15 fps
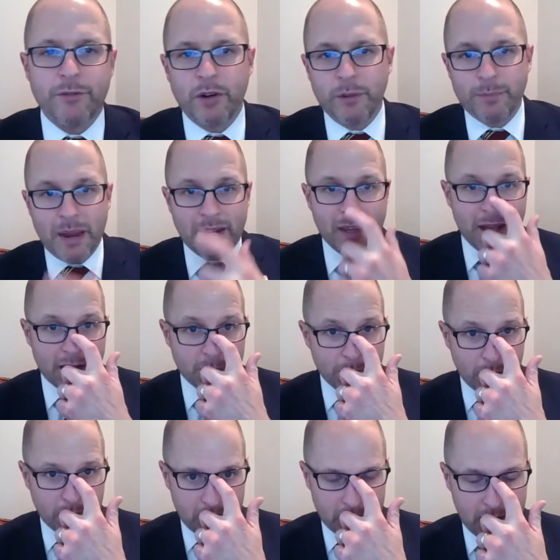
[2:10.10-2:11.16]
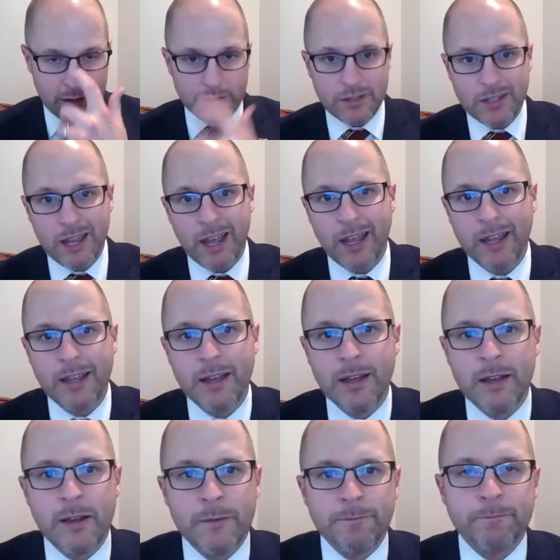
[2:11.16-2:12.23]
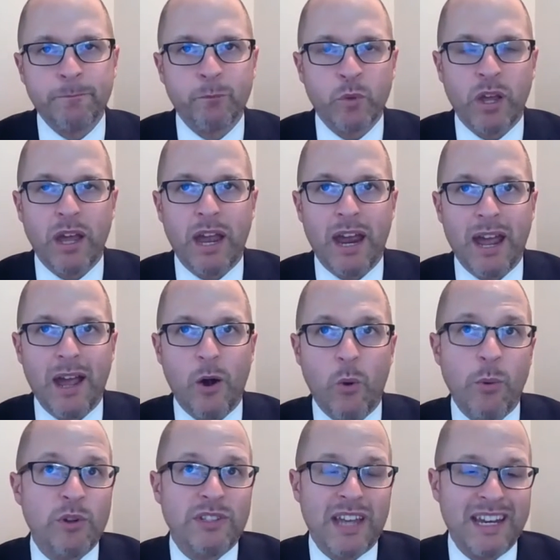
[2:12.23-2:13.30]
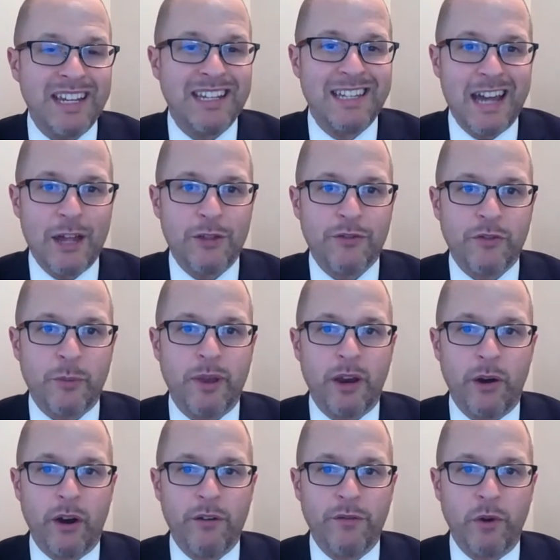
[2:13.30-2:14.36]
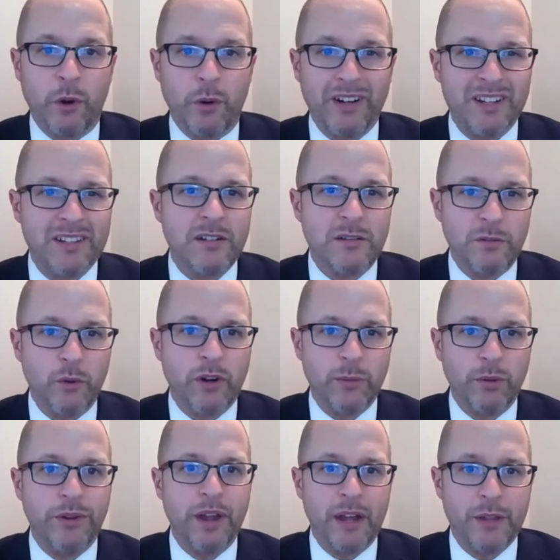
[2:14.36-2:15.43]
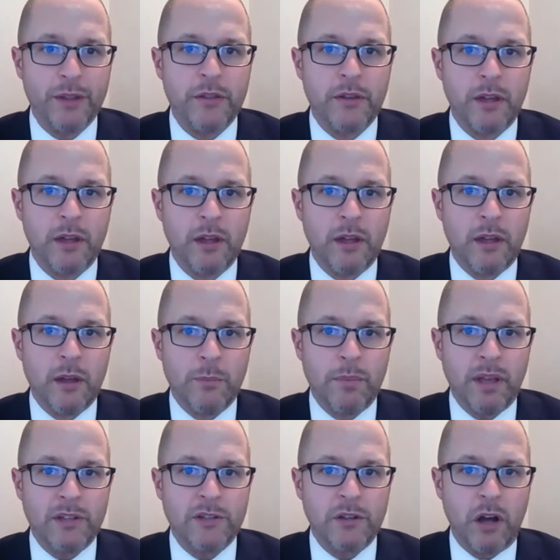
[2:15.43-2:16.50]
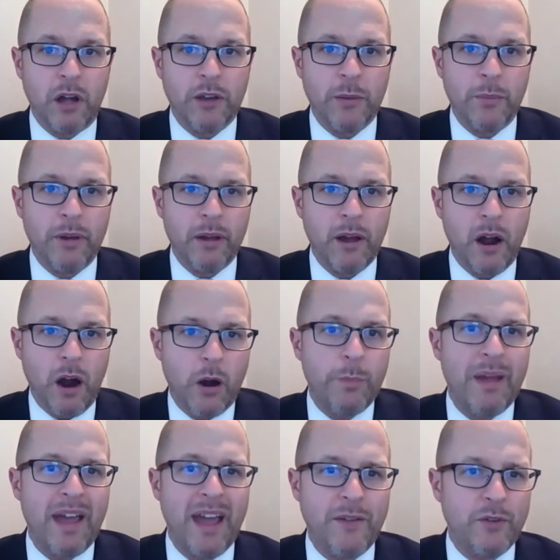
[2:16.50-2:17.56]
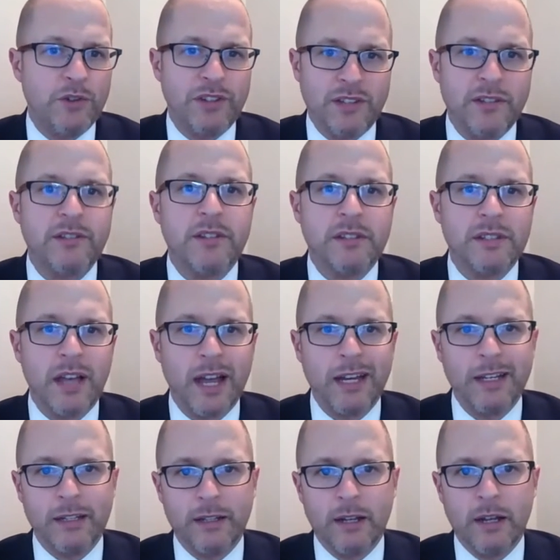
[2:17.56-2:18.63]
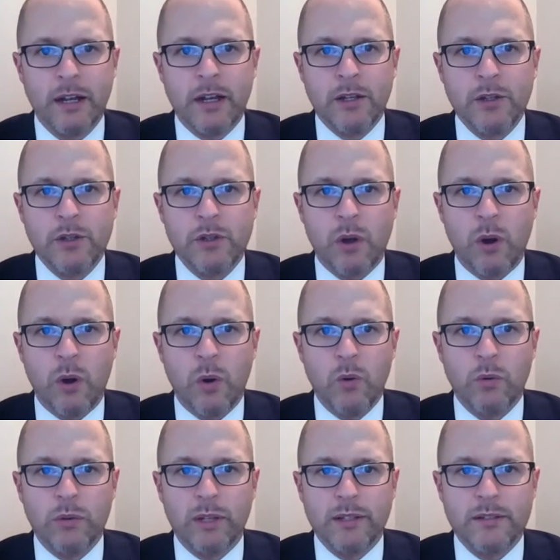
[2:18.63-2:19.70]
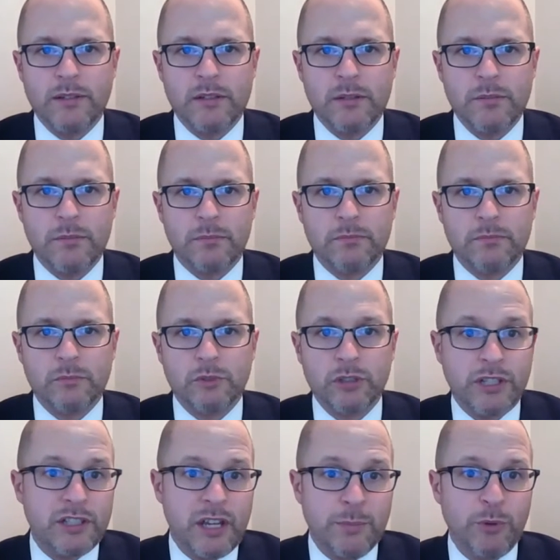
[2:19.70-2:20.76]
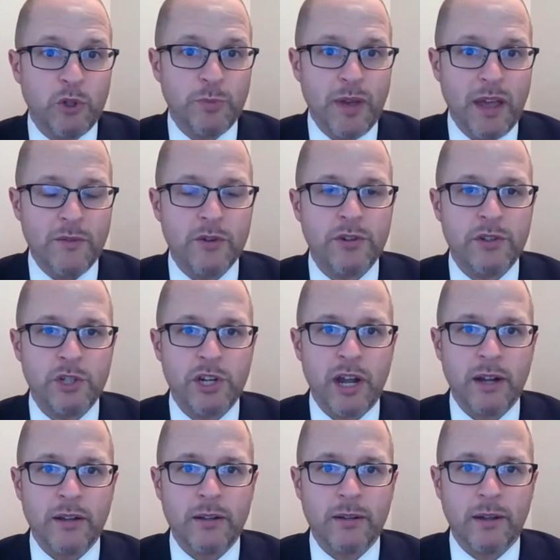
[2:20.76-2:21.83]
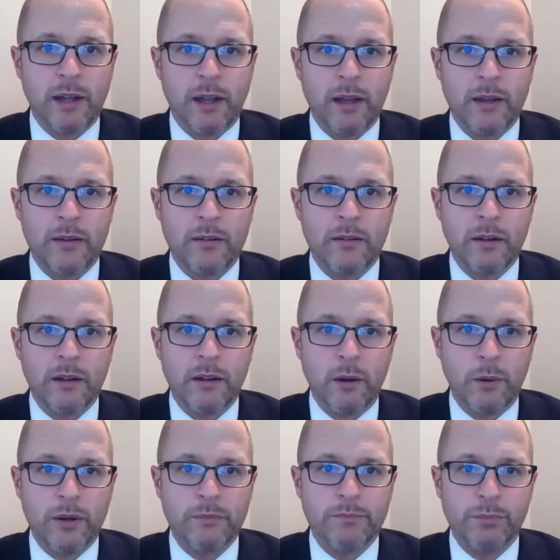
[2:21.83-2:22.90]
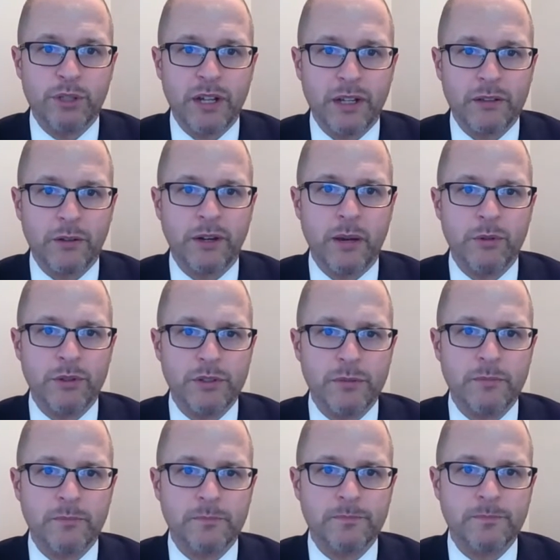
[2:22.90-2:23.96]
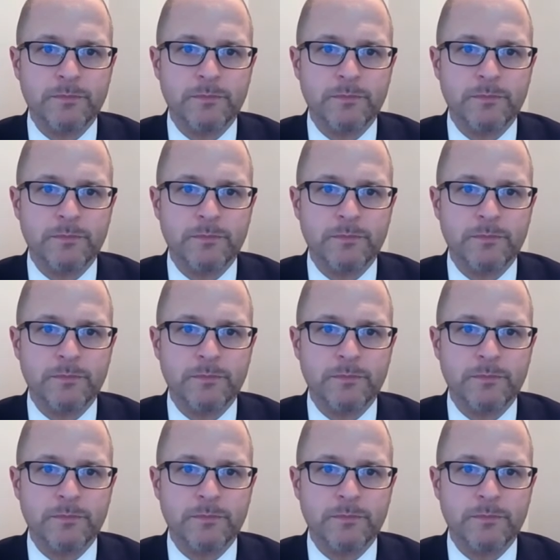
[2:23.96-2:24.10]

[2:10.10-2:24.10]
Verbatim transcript: I've heard many experts now say almost any death from here on forward is an avoidable death based on the, uh, our behaviors as a society. So let's let's keep those behaviors in check and you know and protect our neighbors